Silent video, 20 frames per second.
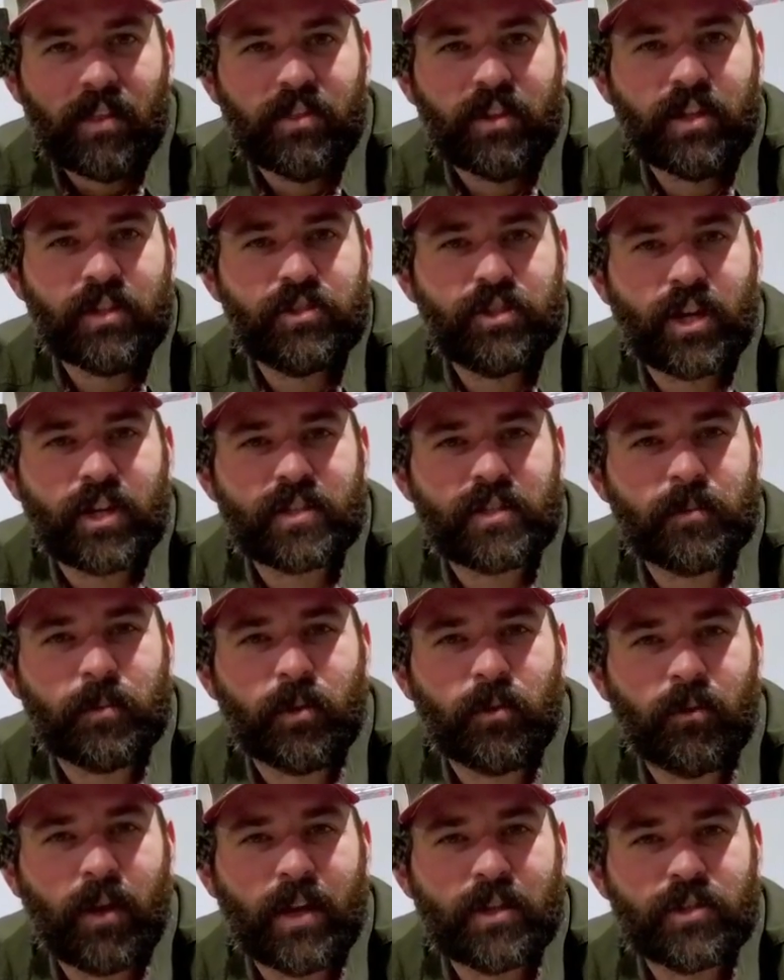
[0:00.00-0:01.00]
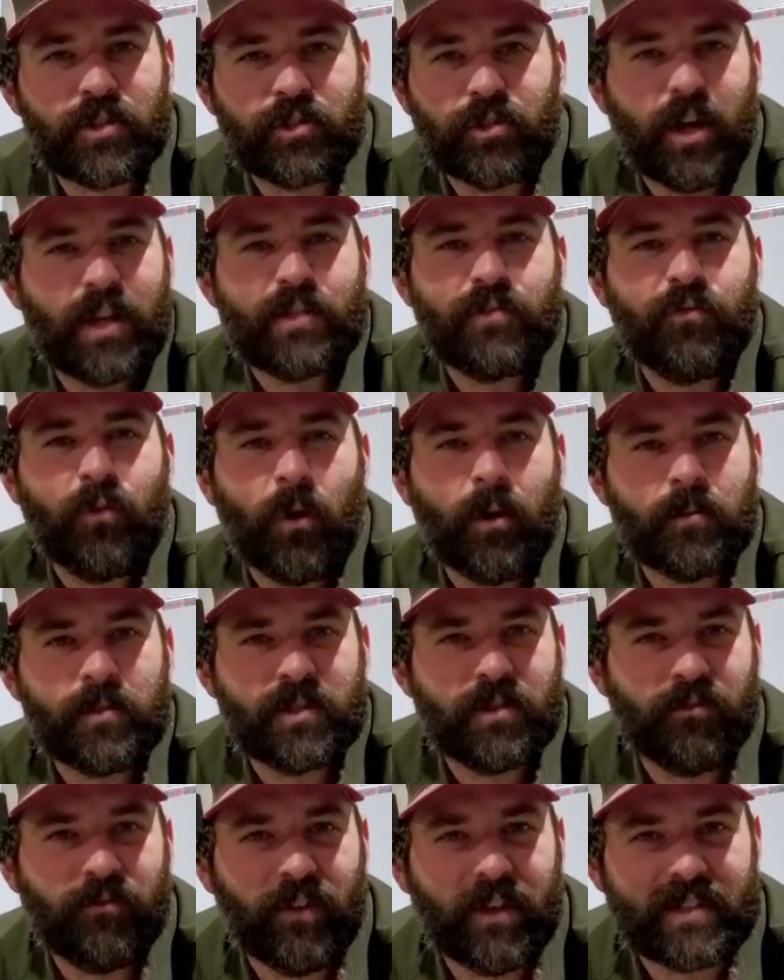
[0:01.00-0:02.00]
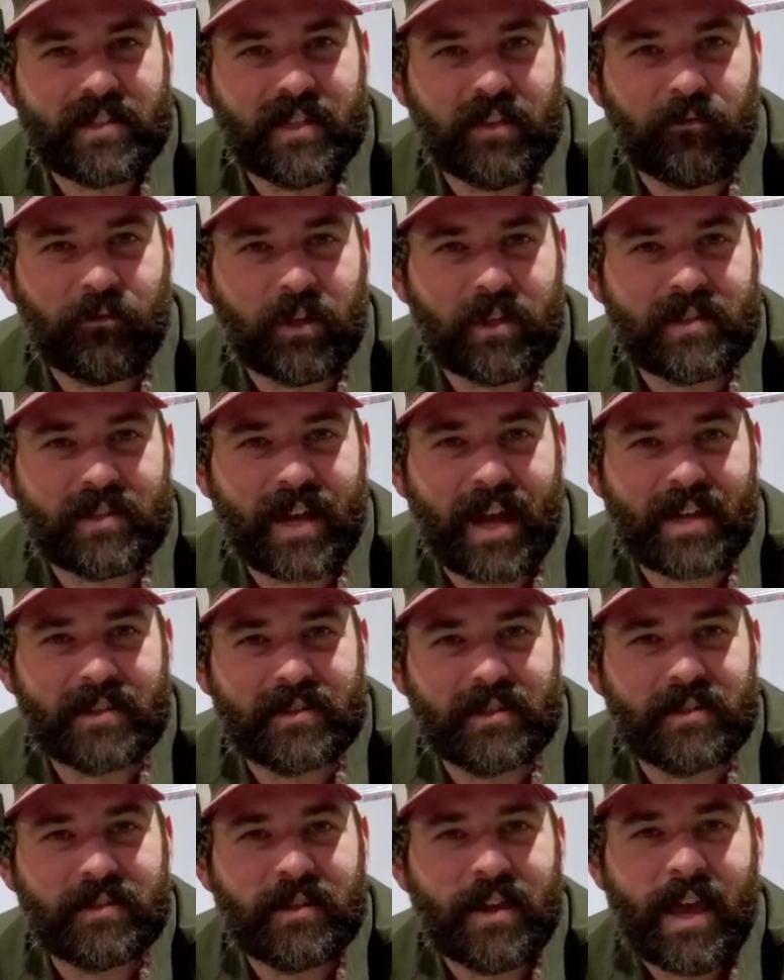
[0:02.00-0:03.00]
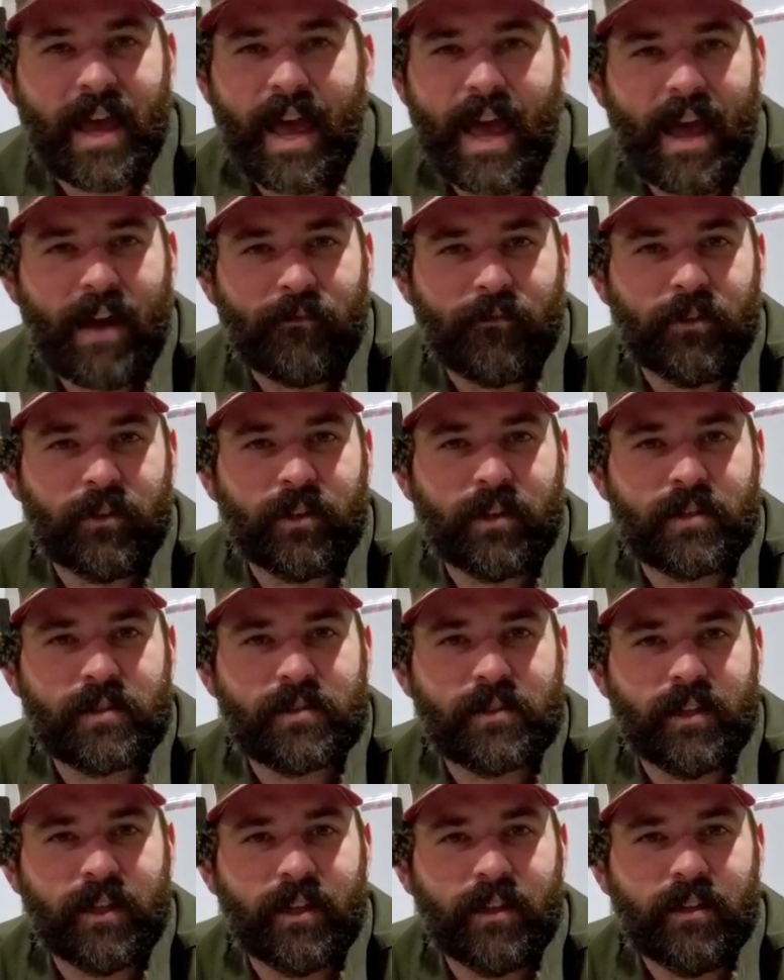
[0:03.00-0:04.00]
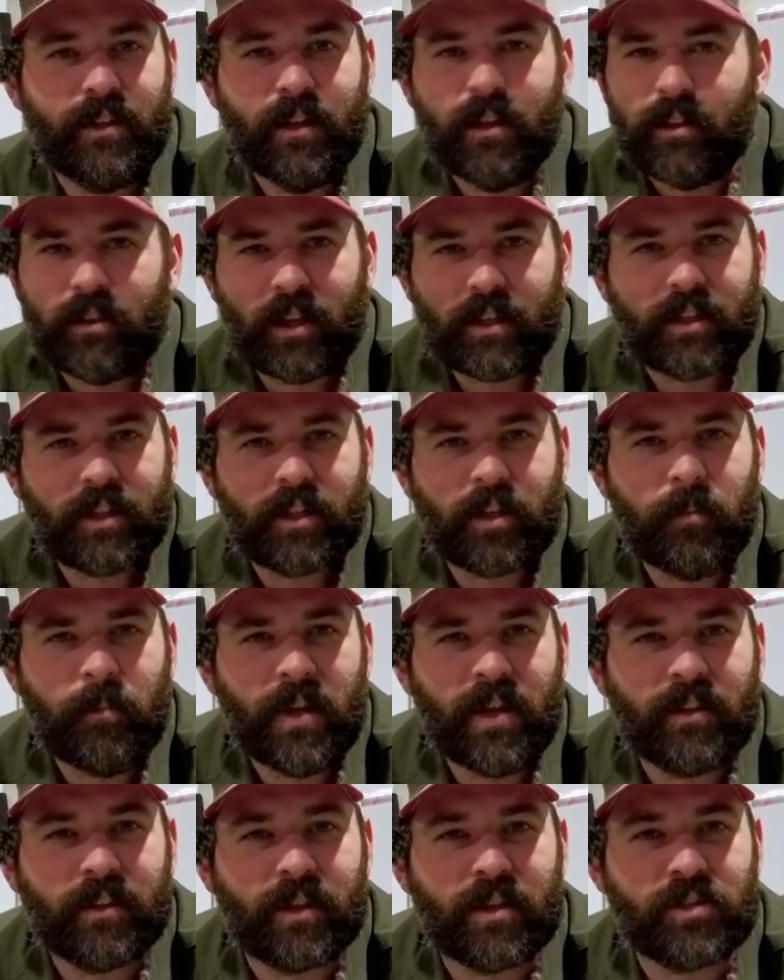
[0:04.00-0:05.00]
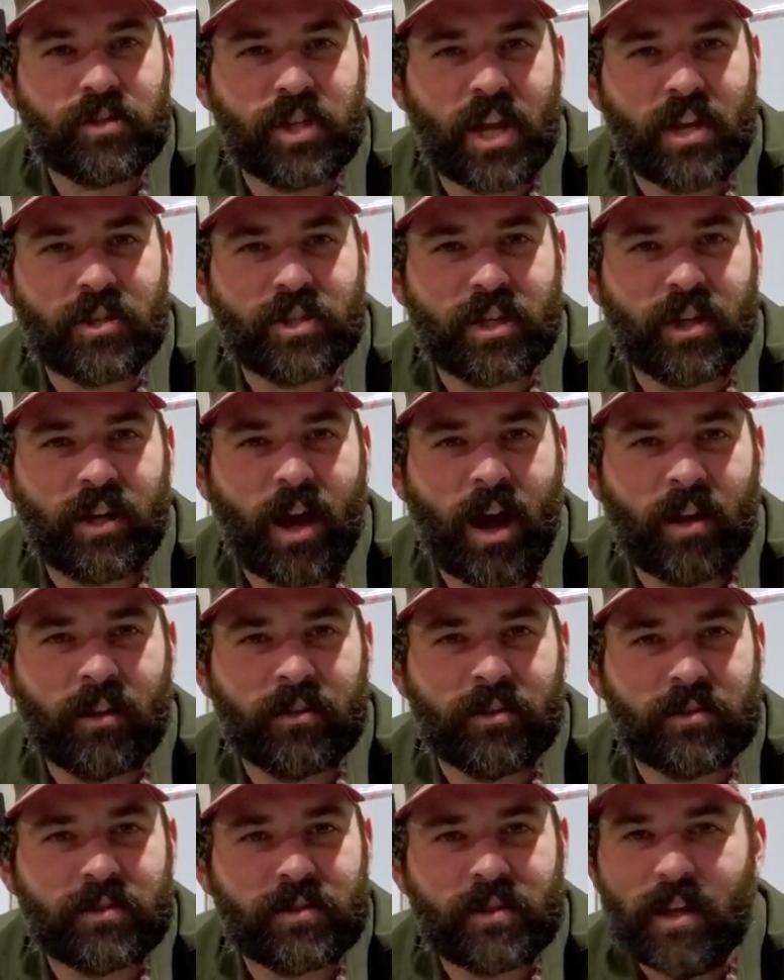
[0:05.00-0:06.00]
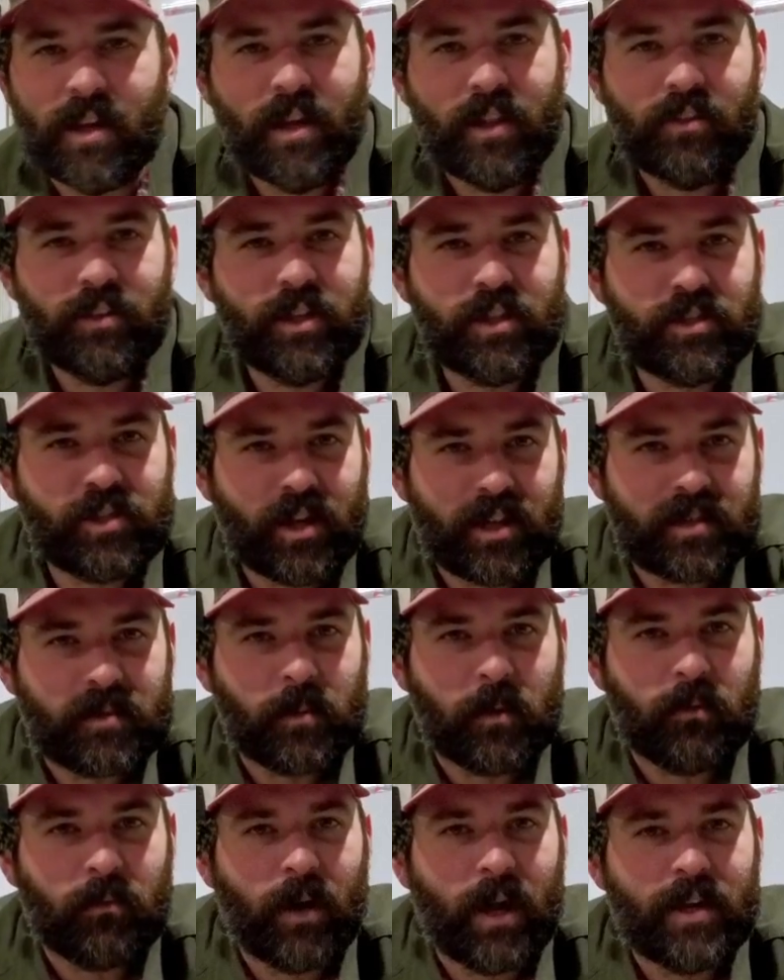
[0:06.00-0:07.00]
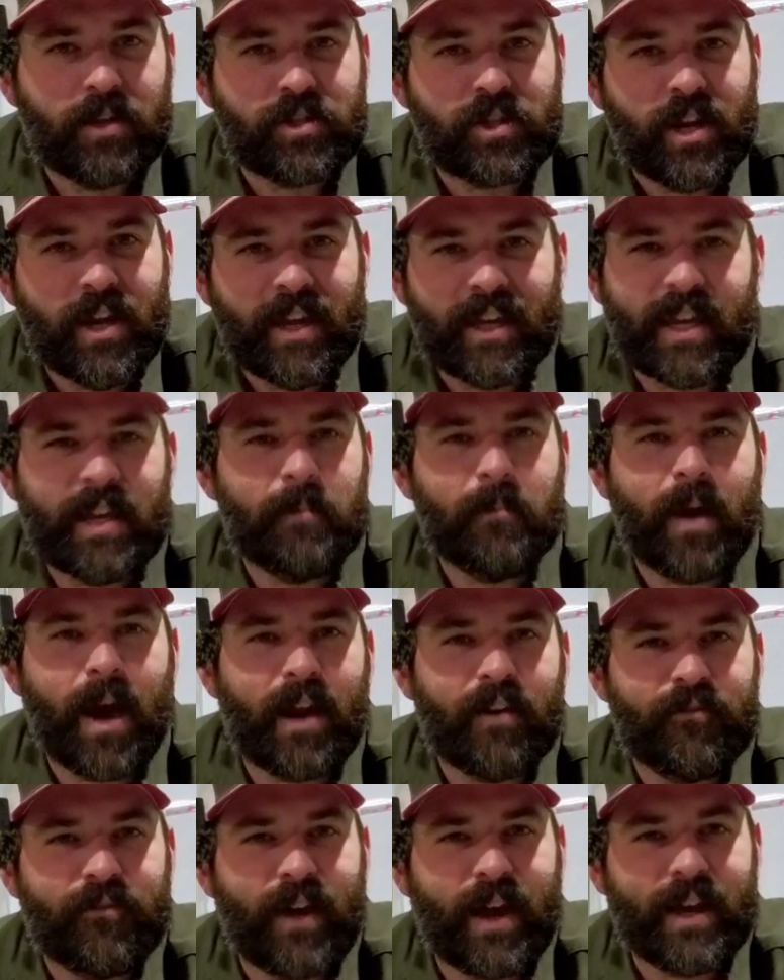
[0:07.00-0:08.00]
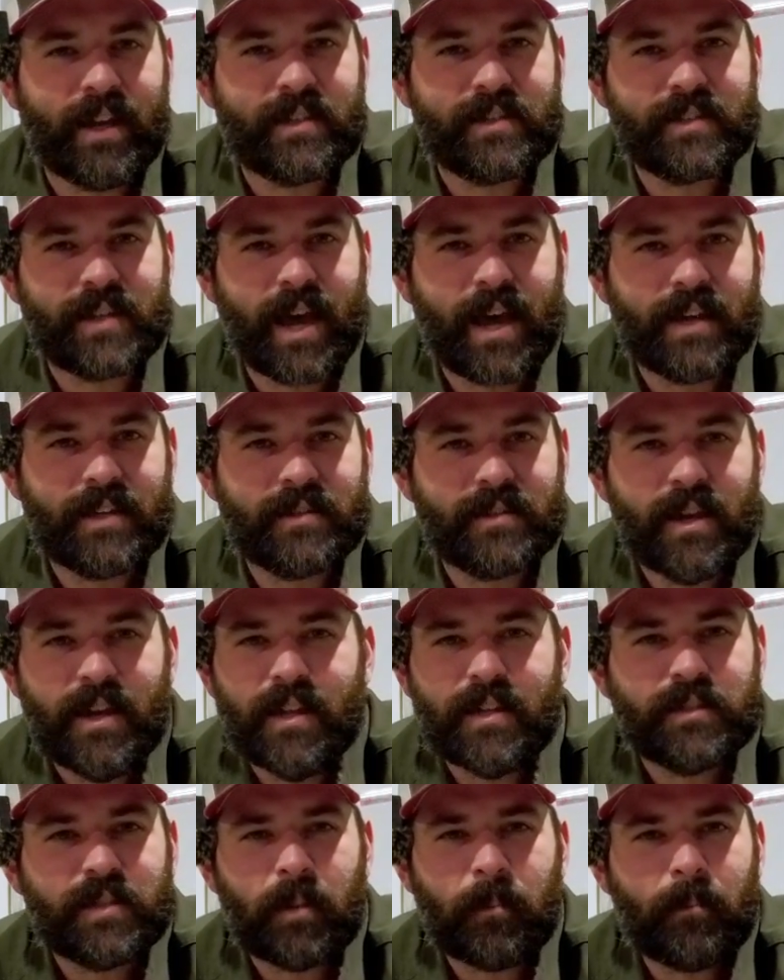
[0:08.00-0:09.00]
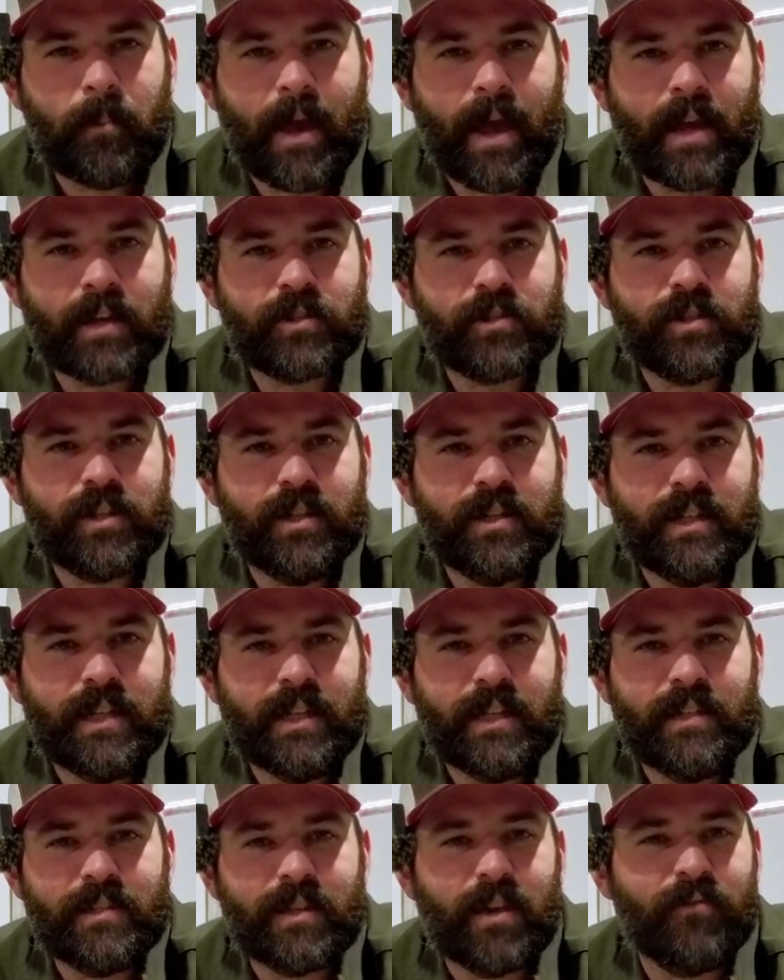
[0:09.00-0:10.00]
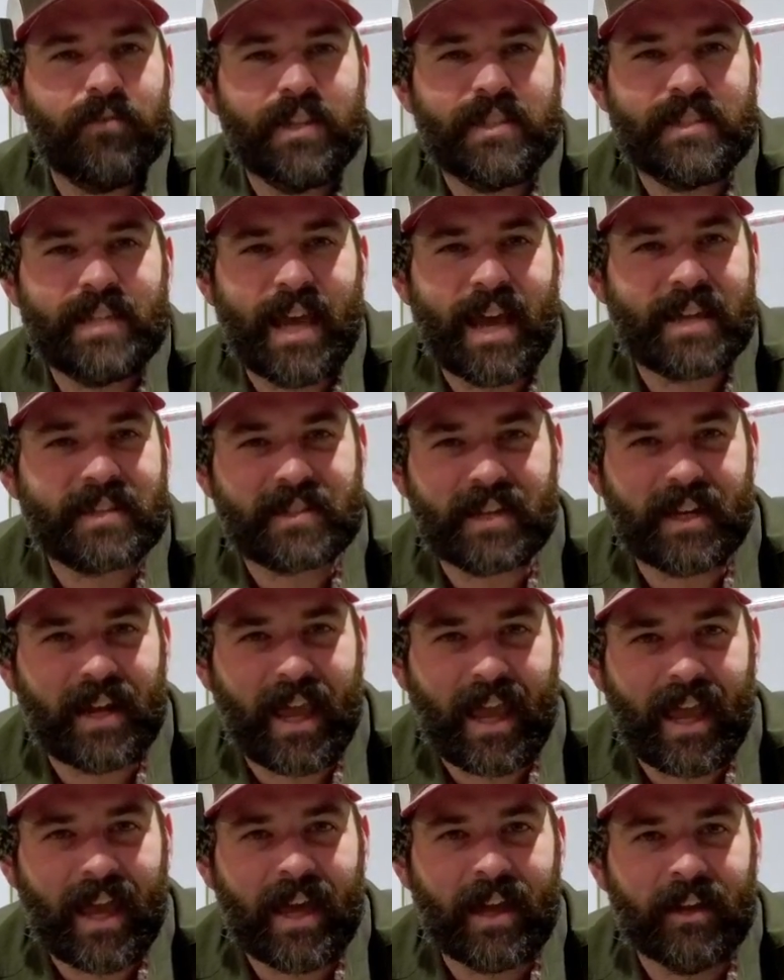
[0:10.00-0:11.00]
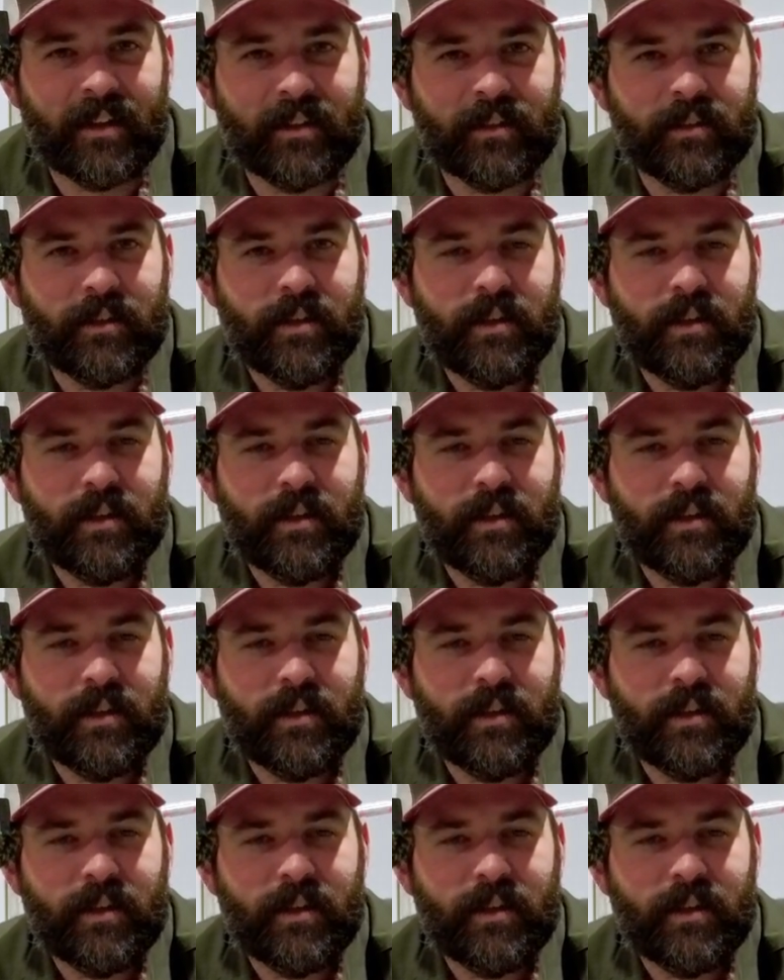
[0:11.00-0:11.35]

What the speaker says: The adjustable wrench transforms to fit different sizes effortlessly, like a chameleon changing colors. The adjustable wrench can modify its size to match the needs of the task at hand.